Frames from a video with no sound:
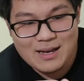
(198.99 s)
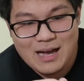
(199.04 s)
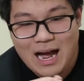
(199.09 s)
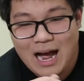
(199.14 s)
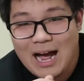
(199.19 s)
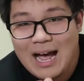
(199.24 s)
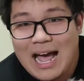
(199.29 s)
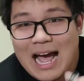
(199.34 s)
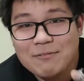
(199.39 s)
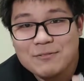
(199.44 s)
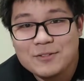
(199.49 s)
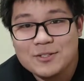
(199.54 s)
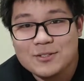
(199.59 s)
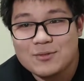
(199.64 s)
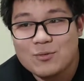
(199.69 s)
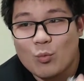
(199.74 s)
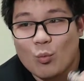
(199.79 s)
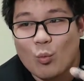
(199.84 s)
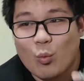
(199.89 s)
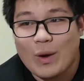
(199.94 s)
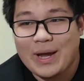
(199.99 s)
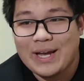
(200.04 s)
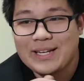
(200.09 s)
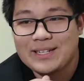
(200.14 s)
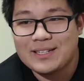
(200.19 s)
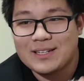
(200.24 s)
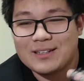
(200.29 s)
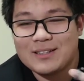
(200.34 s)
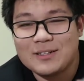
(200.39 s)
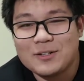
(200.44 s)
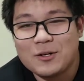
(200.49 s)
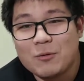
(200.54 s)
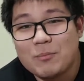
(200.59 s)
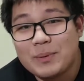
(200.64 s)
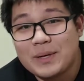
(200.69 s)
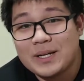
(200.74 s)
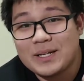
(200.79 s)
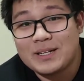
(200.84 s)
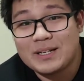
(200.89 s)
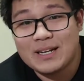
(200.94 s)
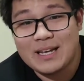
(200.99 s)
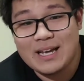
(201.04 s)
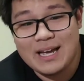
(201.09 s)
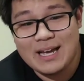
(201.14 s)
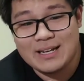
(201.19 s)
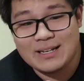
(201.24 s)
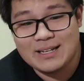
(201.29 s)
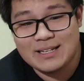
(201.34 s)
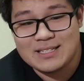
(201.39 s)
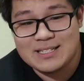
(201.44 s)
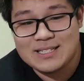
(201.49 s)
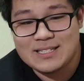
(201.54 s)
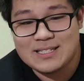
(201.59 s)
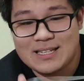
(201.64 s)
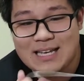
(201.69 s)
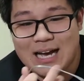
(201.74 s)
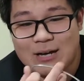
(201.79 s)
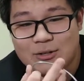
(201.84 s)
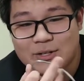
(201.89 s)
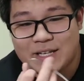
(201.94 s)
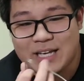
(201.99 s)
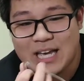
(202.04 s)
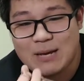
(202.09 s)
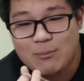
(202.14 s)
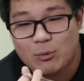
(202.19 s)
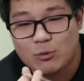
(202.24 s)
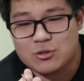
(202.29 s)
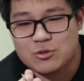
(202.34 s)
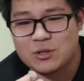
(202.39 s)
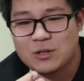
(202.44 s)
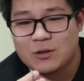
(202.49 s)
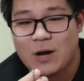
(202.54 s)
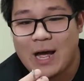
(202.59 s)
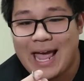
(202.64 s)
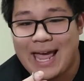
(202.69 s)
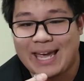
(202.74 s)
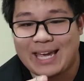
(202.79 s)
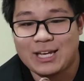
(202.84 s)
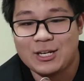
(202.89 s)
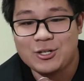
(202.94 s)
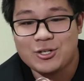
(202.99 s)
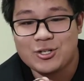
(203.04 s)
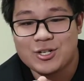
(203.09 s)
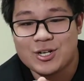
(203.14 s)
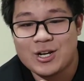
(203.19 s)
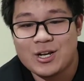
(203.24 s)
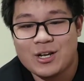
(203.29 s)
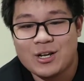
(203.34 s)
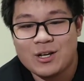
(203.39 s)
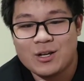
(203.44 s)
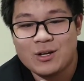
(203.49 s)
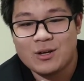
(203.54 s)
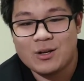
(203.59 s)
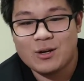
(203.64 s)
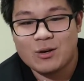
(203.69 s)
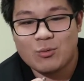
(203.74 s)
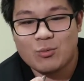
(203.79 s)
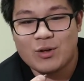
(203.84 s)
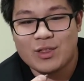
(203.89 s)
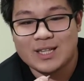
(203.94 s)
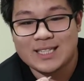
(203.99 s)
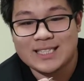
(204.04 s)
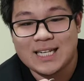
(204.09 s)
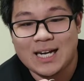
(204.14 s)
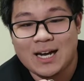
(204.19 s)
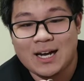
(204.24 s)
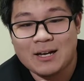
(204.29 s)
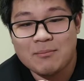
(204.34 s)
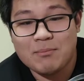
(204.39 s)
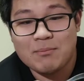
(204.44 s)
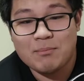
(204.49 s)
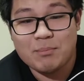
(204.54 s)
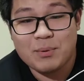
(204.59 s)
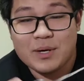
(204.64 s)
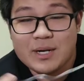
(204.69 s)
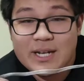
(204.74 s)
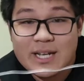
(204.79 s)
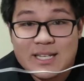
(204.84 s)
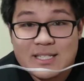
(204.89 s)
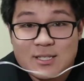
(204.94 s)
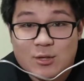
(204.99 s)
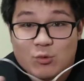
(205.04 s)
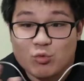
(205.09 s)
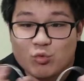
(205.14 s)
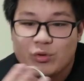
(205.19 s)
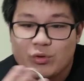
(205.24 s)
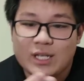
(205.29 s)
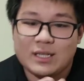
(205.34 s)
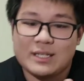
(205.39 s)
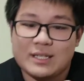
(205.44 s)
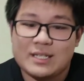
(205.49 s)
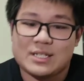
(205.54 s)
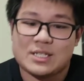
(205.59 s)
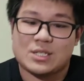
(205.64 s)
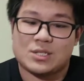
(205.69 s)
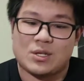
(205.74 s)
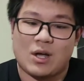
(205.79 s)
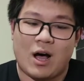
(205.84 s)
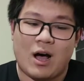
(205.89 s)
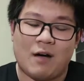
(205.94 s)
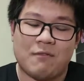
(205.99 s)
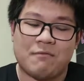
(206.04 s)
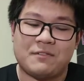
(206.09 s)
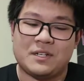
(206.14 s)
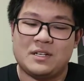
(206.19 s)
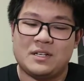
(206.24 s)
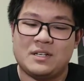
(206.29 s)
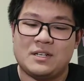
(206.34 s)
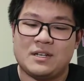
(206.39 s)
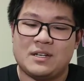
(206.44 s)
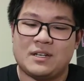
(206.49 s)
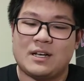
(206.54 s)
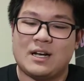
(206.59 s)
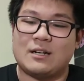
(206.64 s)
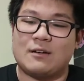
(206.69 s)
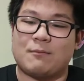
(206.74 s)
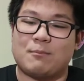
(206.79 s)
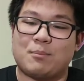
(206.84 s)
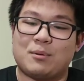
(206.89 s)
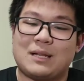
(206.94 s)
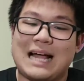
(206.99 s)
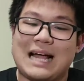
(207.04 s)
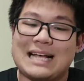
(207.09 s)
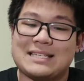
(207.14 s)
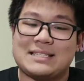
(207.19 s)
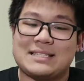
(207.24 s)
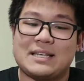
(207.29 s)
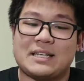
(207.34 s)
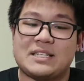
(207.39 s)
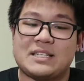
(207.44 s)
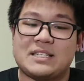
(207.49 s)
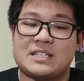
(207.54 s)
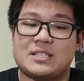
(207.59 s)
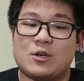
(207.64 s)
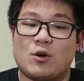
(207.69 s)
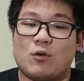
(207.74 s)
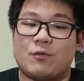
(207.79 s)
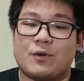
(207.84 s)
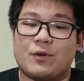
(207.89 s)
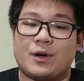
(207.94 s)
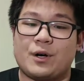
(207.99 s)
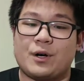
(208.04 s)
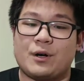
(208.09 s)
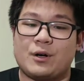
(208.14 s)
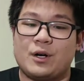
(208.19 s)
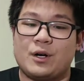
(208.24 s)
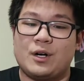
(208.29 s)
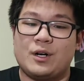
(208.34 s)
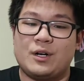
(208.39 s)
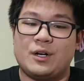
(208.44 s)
I have to wait a little bit and then see how the cable sort of age with time, but it's a really soft kind of plastic silver